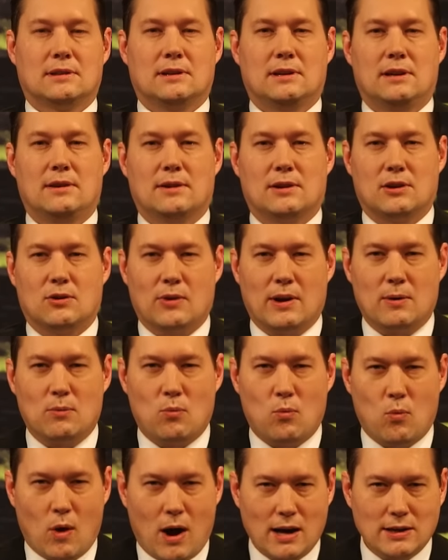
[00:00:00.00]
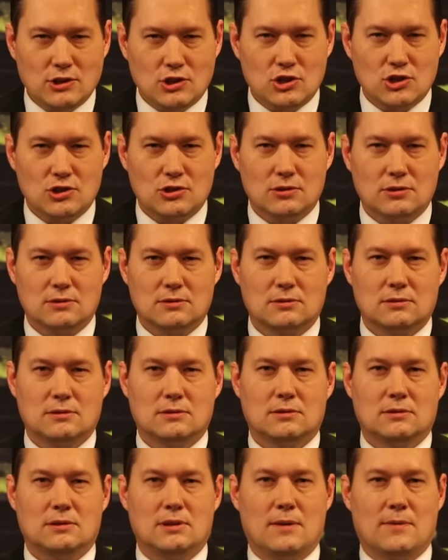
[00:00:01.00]
A great watch.
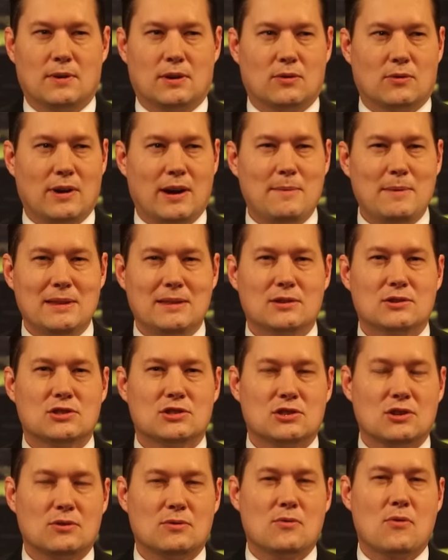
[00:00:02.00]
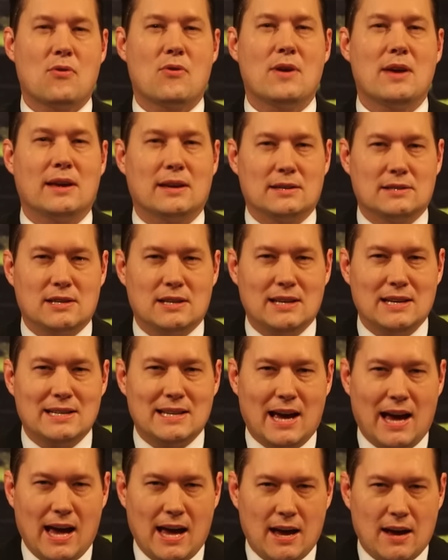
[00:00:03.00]
You have there's certain things you need
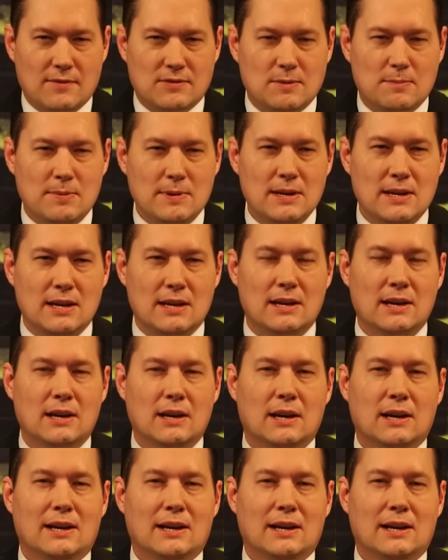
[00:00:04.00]
to have to be